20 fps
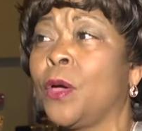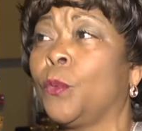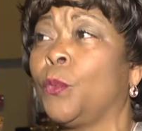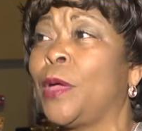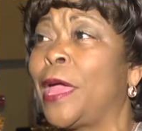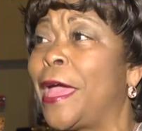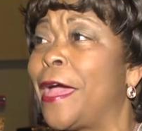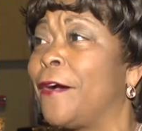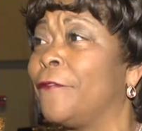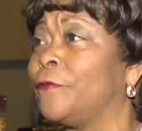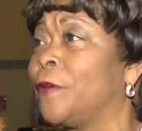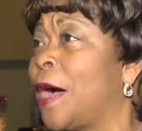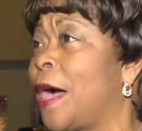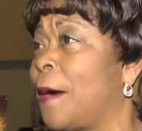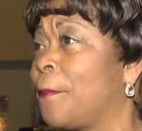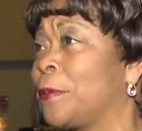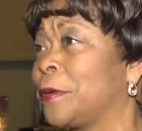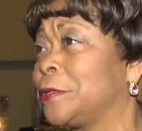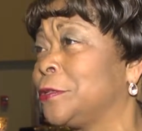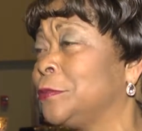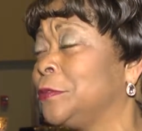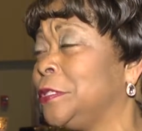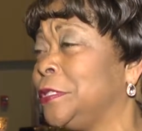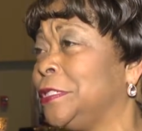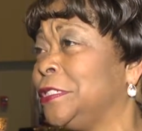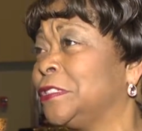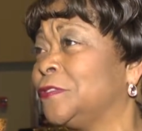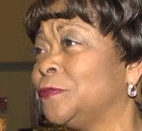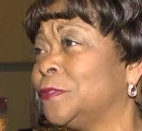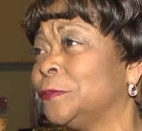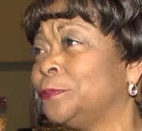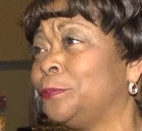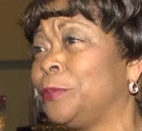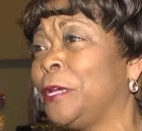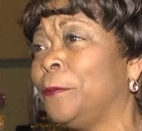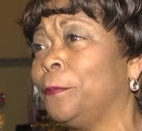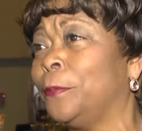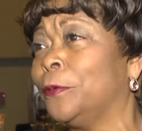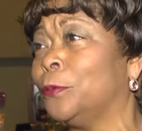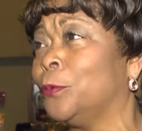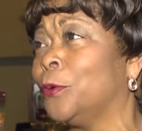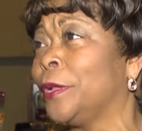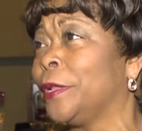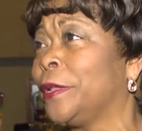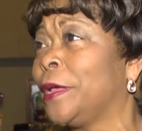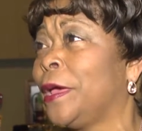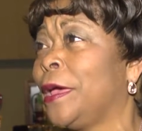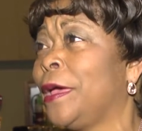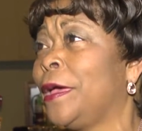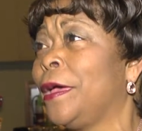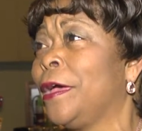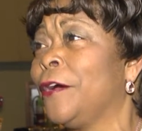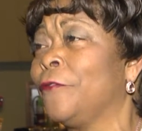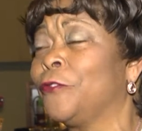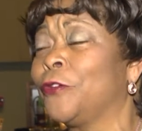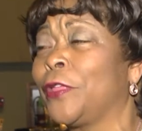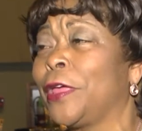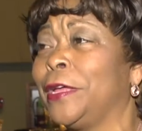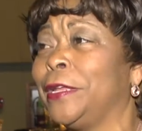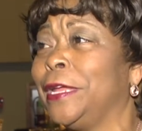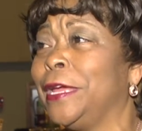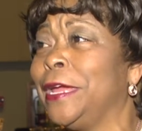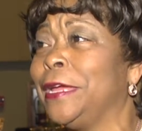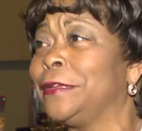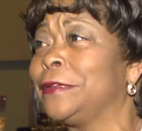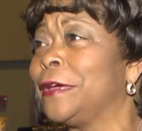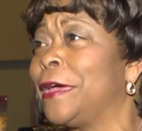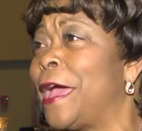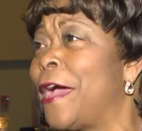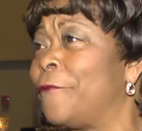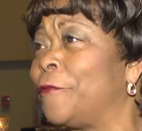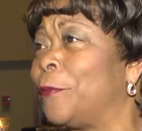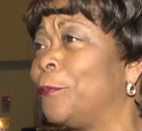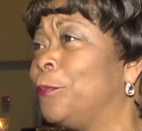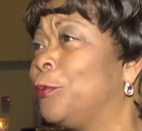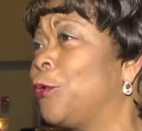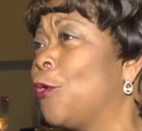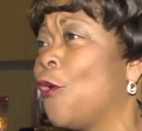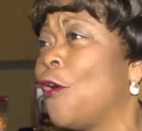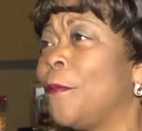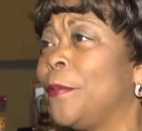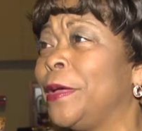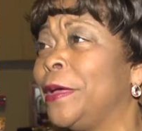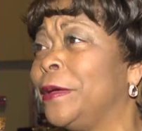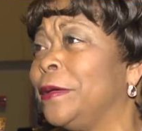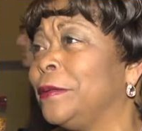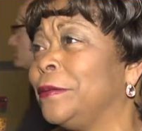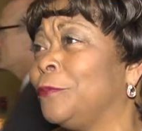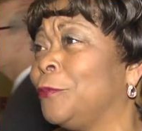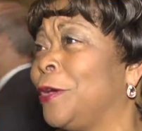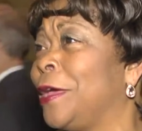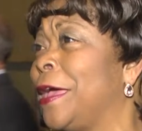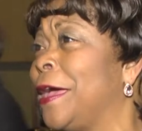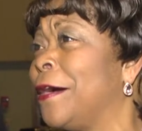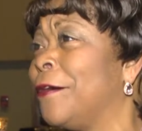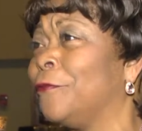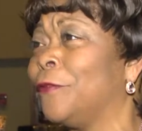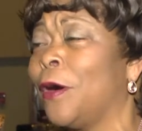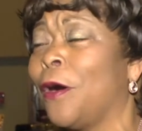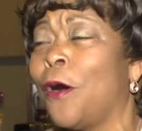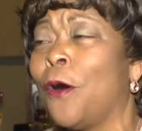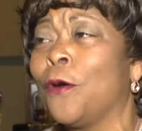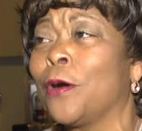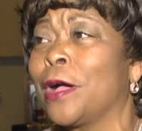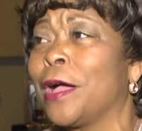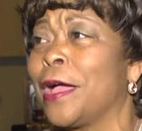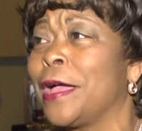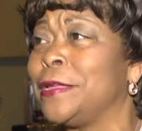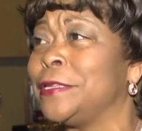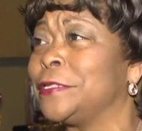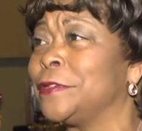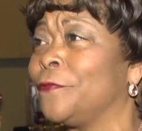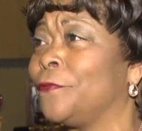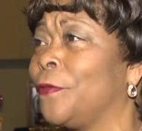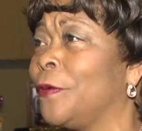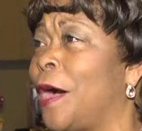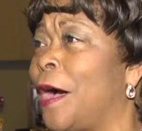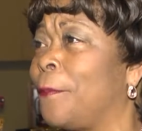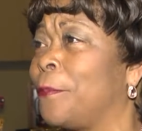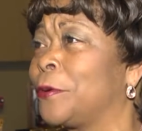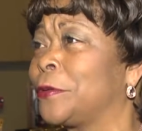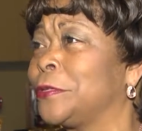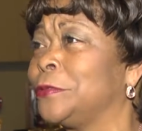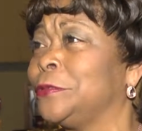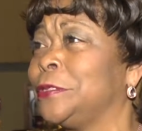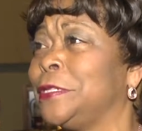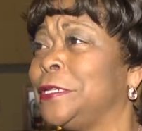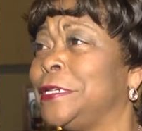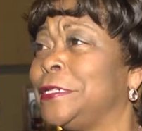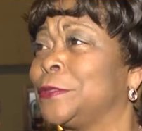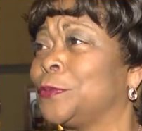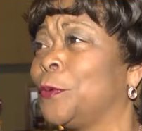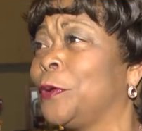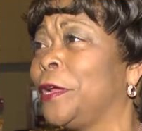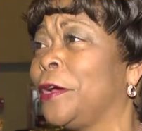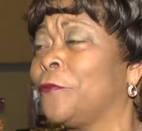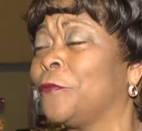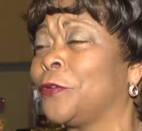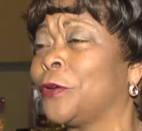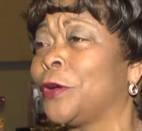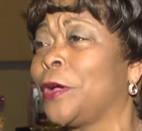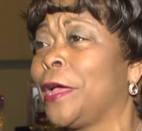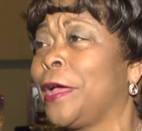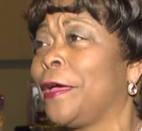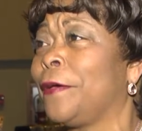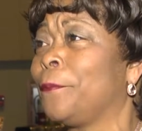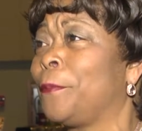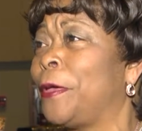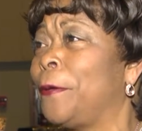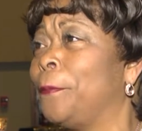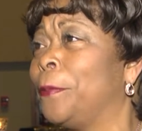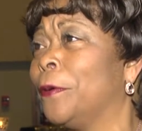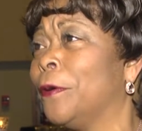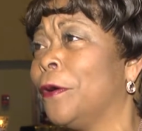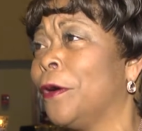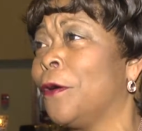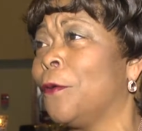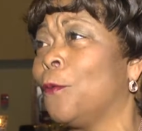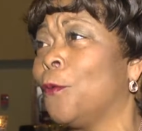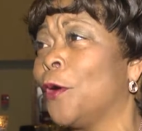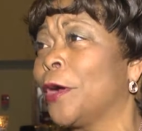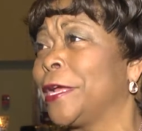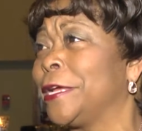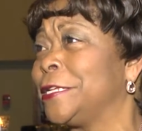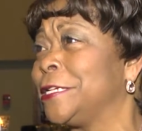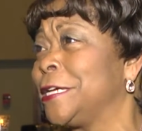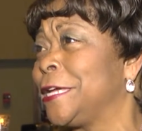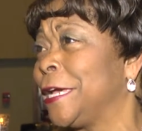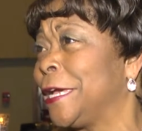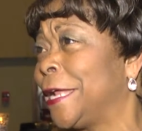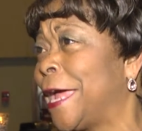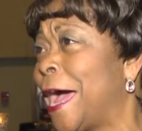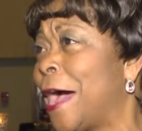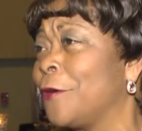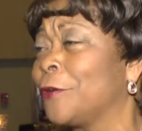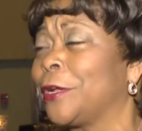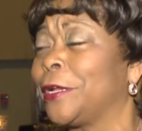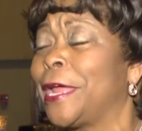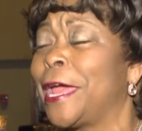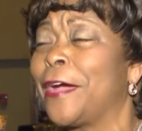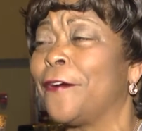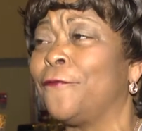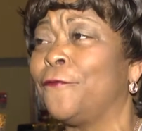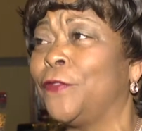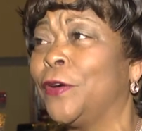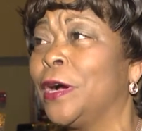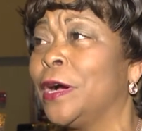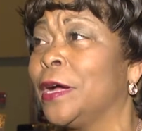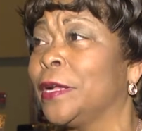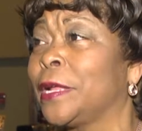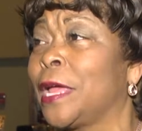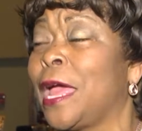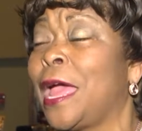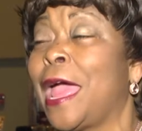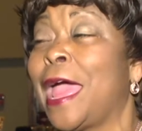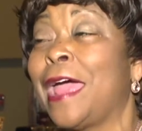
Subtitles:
We have opportunities for people whenever they need to have employment. We have all kinds of opportunities whenever people are wanting to get out and have fun.